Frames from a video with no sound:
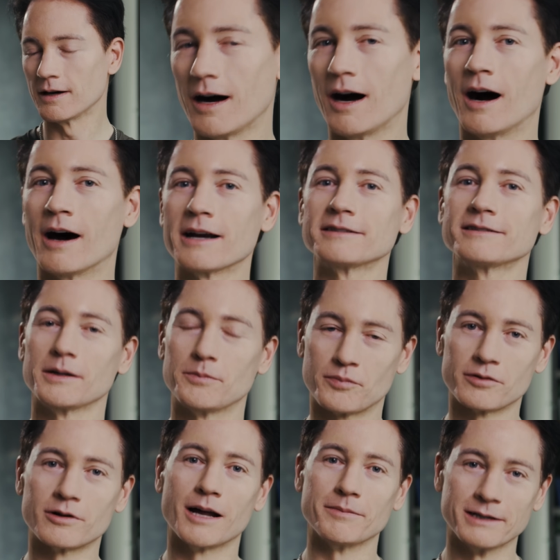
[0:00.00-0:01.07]
Honestly,
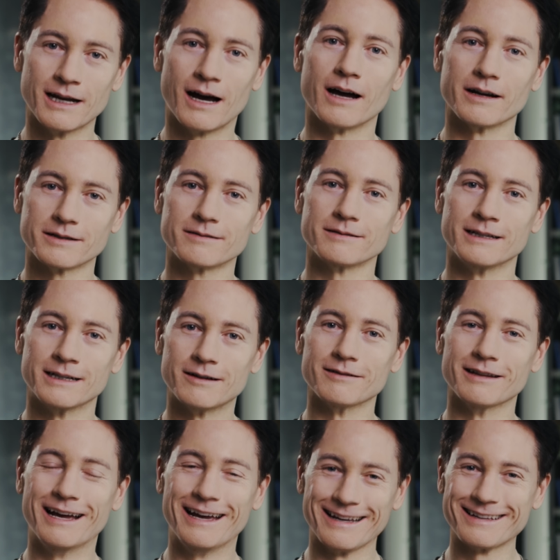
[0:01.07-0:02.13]
probably not. You know,
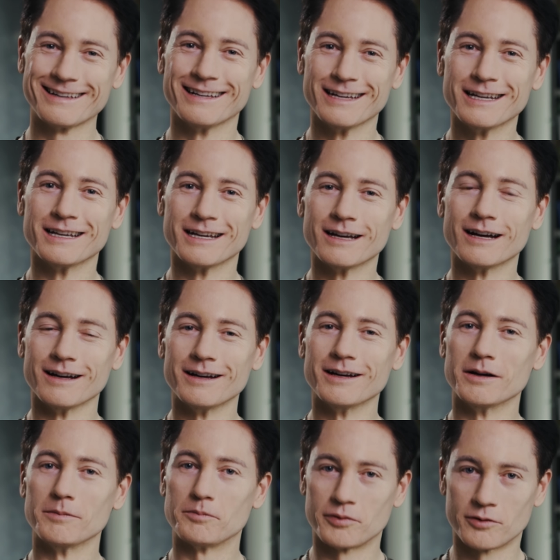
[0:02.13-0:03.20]
like,
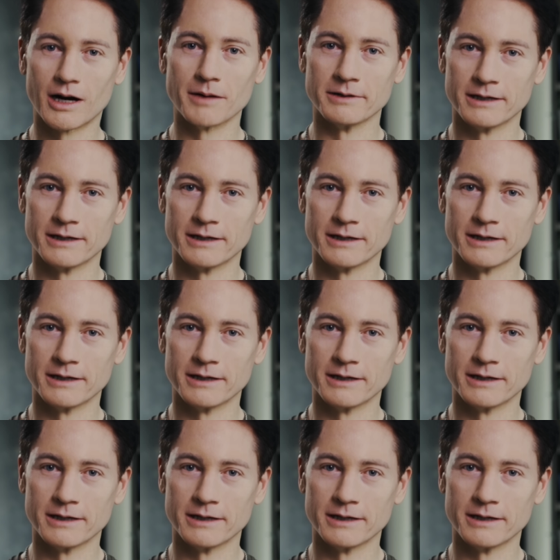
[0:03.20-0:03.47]
probably